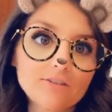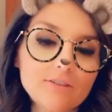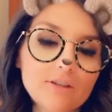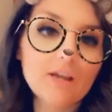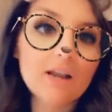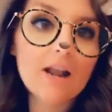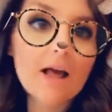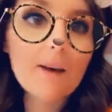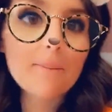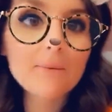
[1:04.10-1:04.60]

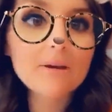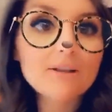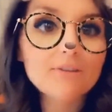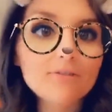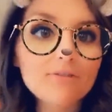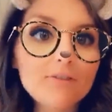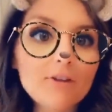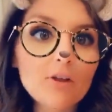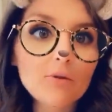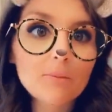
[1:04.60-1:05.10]
and I'm gonna
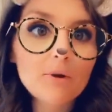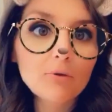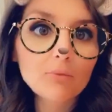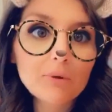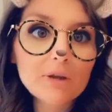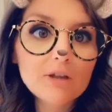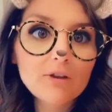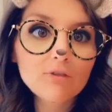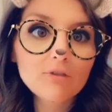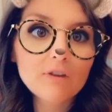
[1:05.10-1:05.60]
film a
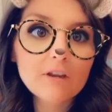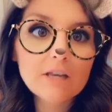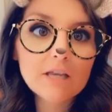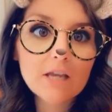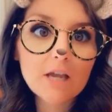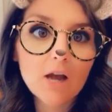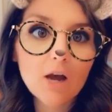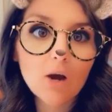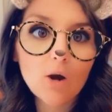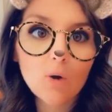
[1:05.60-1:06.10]
real
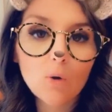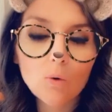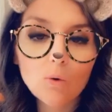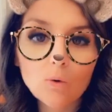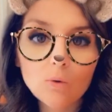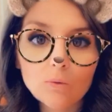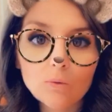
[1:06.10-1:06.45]
video,